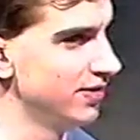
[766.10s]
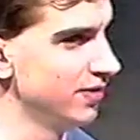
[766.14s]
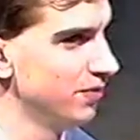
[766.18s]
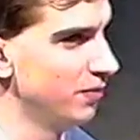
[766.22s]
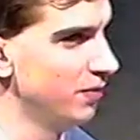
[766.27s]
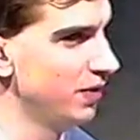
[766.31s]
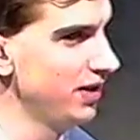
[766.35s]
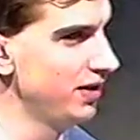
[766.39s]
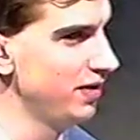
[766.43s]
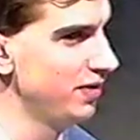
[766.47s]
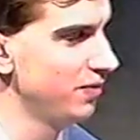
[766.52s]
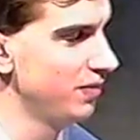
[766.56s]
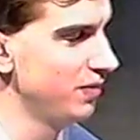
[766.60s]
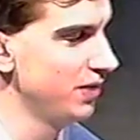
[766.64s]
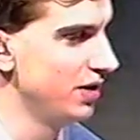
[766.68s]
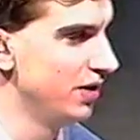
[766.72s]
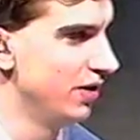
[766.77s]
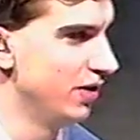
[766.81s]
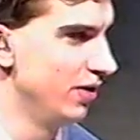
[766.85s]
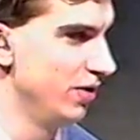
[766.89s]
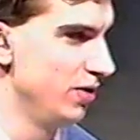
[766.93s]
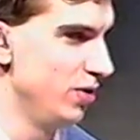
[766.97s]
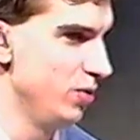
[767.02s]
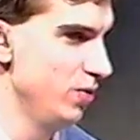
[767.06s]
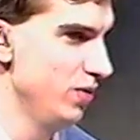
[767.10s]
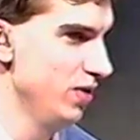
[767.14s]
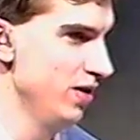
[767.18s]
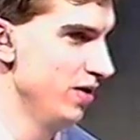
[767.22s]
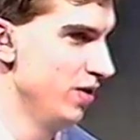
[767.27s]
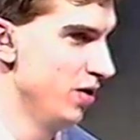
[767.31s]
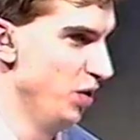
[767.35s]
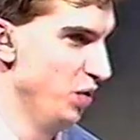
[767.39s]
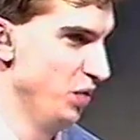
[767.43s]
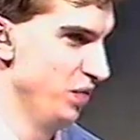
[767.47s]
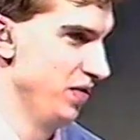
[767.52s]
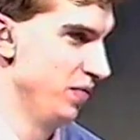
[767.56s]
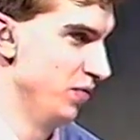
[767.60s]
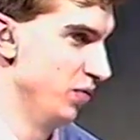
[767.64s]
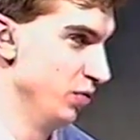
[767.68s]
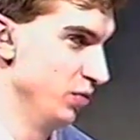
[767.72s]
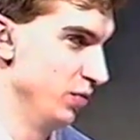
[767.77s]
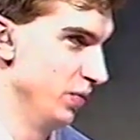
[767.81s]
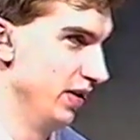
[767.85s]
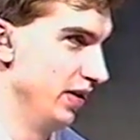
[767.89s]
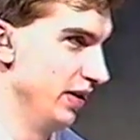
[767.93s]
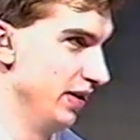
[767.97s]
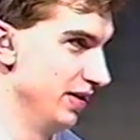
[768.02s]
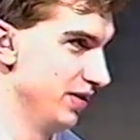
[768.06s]
what you, you didn't know if he was
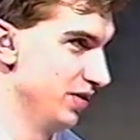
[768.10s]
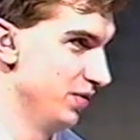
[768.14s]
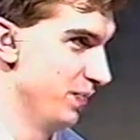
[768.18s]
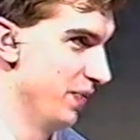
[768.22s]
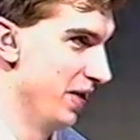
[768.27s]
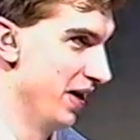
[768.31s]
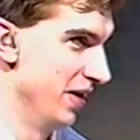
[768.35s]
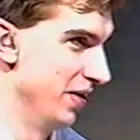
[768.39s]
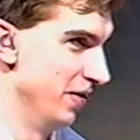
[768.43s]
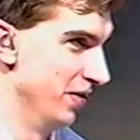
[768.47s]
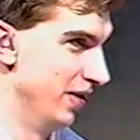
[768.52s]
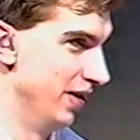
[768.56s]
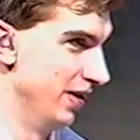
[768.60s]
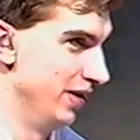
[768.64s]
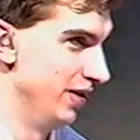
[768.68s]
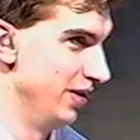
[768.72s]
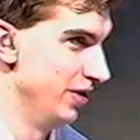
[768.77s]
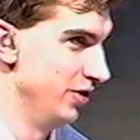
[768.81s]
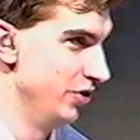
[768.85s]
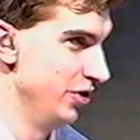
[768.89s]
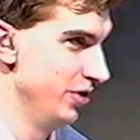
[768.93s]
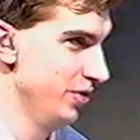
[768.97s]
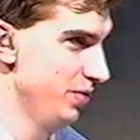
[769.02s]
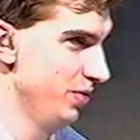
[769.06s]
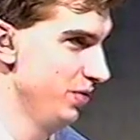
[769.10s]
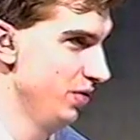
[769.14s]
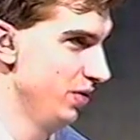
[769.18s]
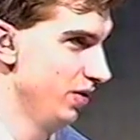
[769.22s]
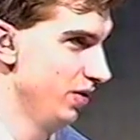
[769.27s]
really a spy or not, did you?